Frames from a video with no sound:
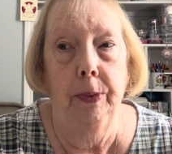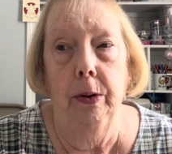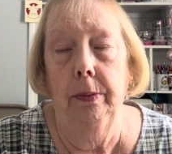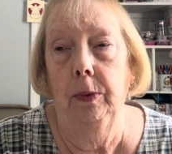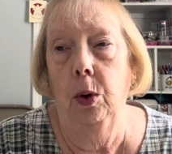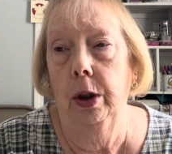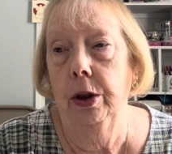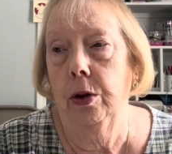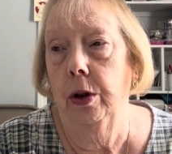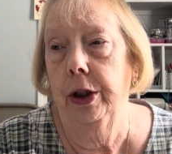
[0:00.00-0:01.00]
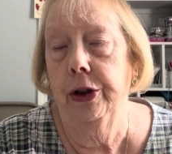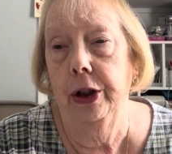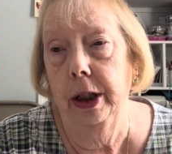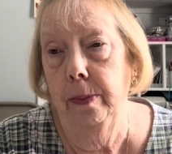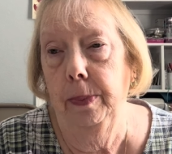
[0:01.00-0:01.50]
your order's going to
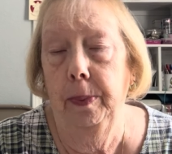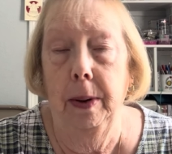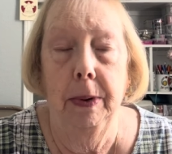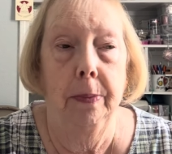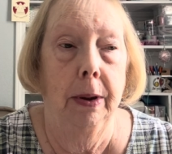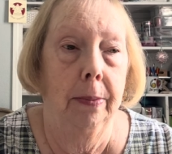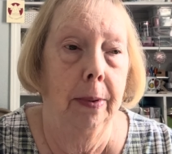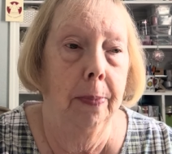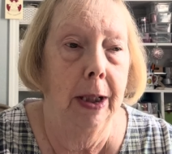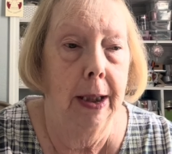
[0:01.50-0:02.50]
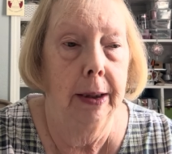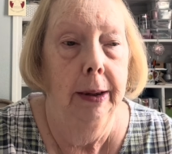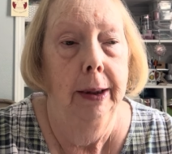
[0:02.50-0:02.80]
ship, blah, blah, blah, blah, blah.